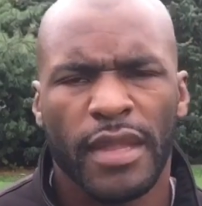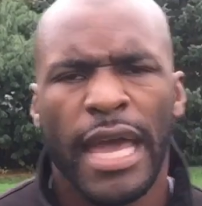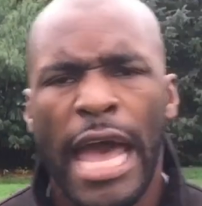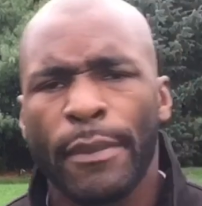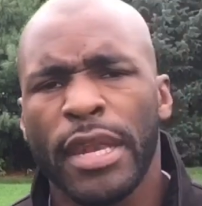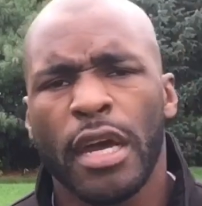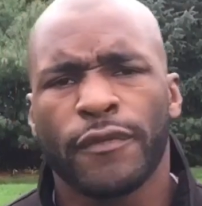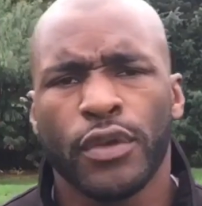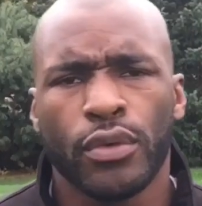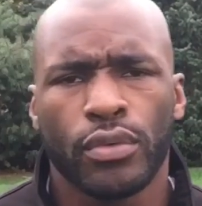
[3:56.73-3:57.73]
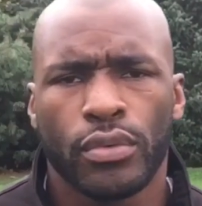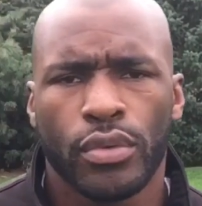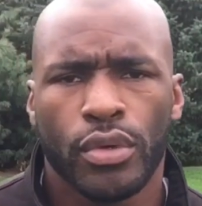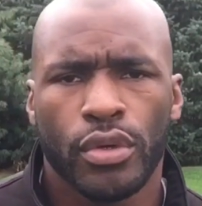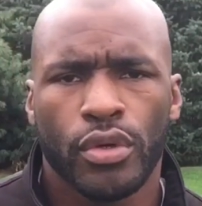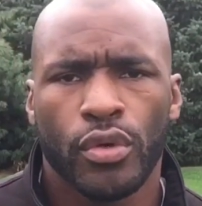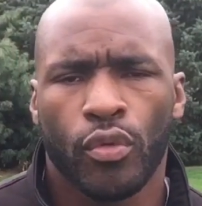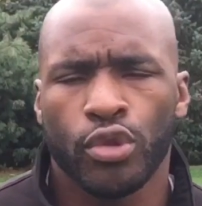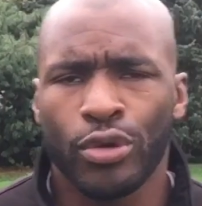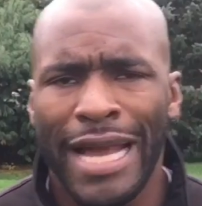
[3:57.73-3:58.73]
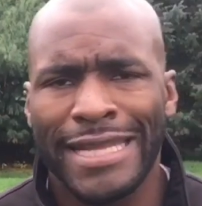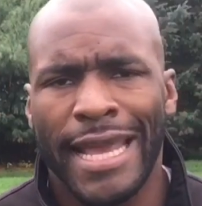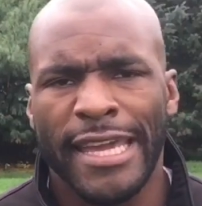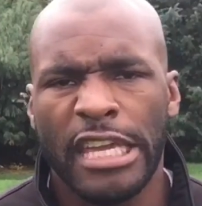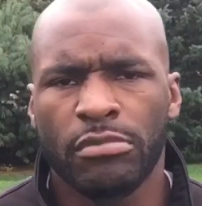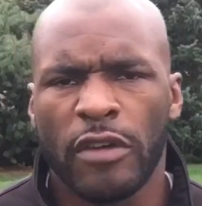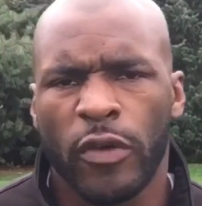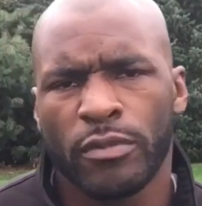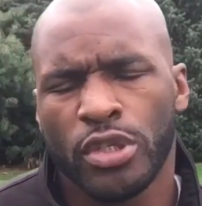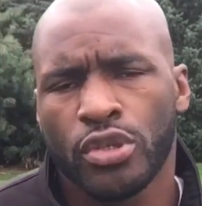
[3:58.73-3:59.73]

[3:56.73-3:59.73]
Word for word: How many of you, when you got that email from your